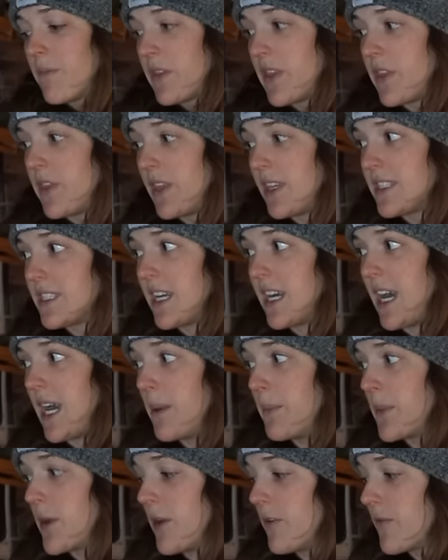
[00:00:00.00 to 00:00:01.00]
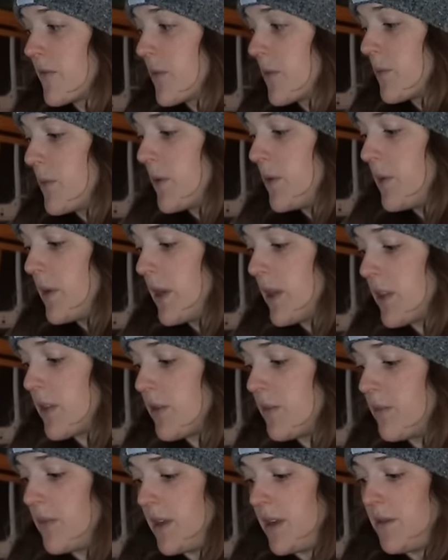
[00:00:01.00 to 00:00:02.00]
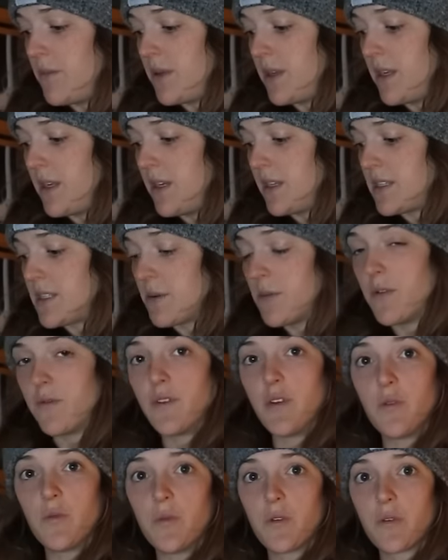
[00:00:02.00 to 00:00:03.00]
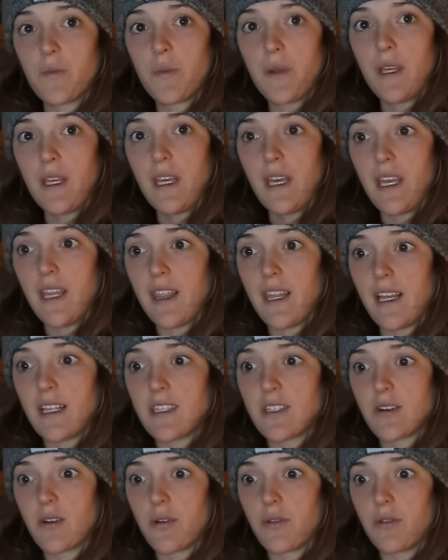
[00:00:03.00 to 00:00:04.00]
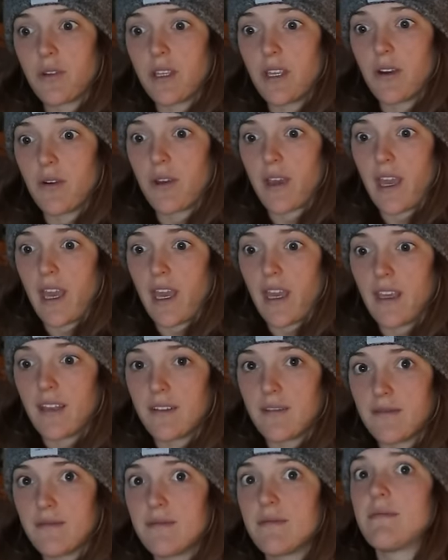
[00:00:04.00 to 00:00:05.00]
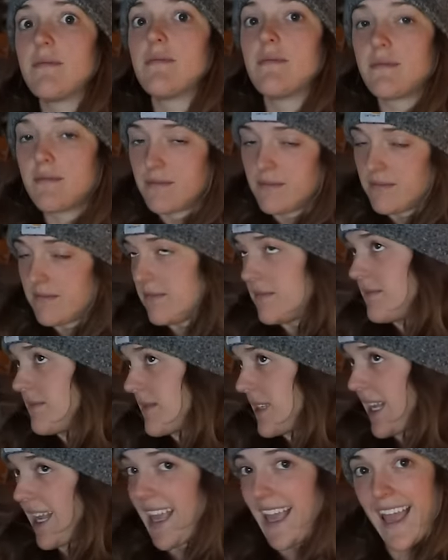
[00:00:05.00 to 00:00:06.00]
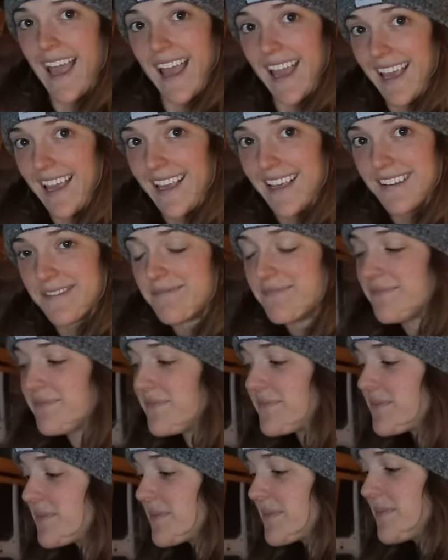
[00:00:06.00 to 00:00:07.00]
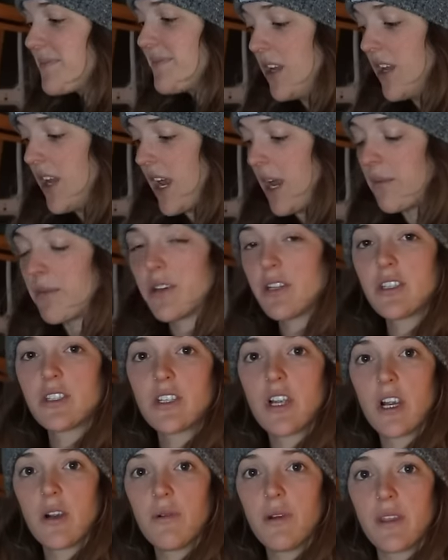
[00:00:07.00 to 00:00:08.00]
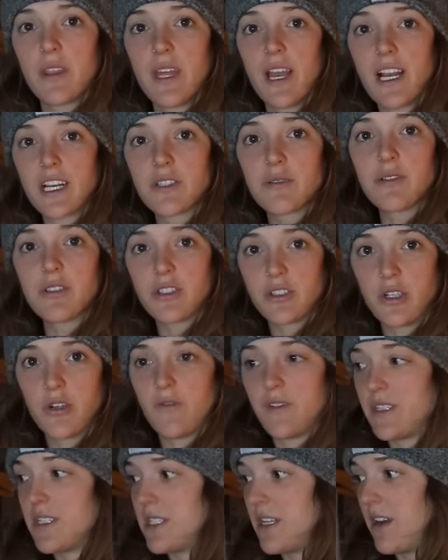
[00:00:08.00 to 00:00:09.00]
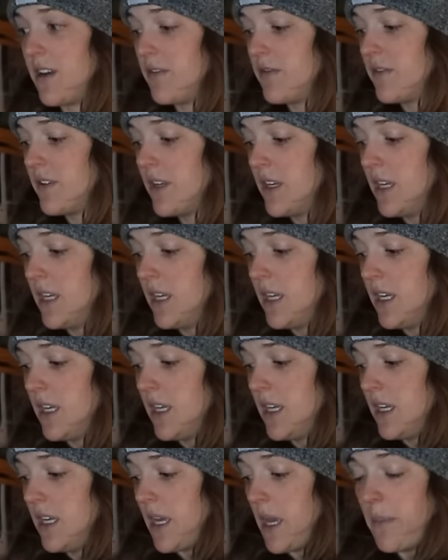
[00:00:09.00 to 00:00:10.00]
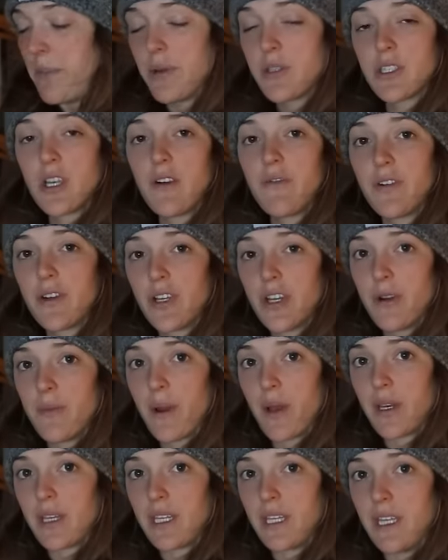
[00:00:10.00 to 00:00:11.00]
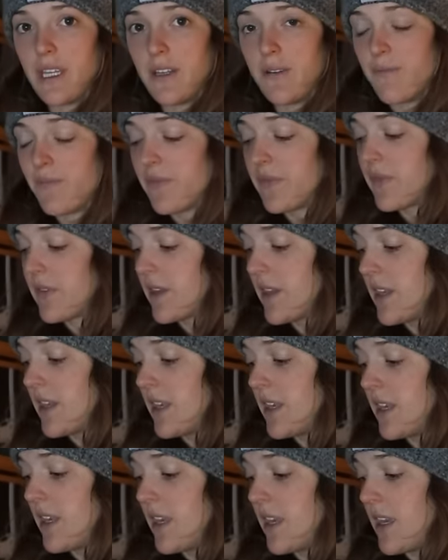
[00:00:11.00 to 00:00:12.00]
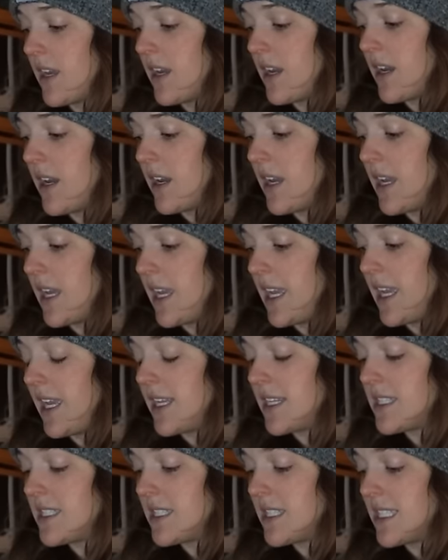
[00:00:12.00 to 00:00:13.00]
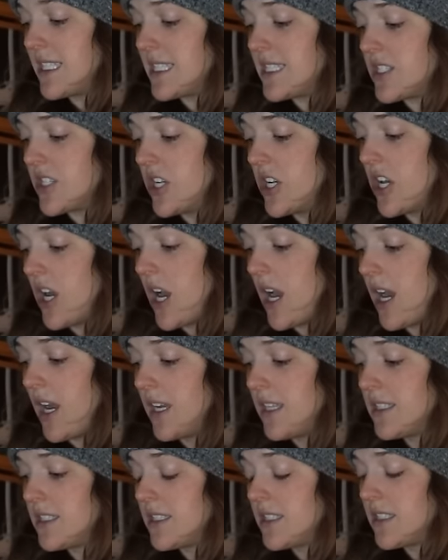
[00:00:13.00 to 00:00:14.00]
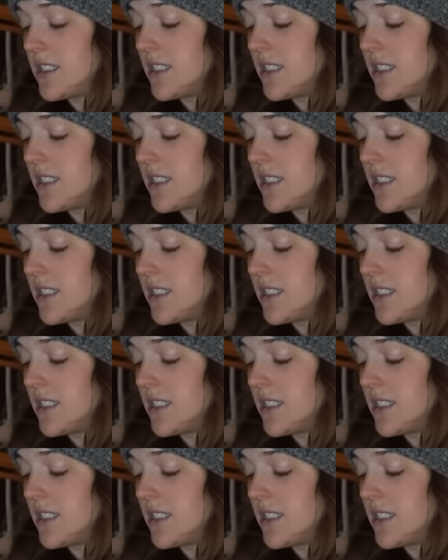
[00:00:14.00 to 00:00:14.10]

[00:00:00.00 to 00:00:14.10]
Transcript: the things that I'm comfortable with, maybe some of you wouldn't be, and that's totally okay. Okay? I'm gonna start with the actual stove itself. It puts off a good amount of heat. It is not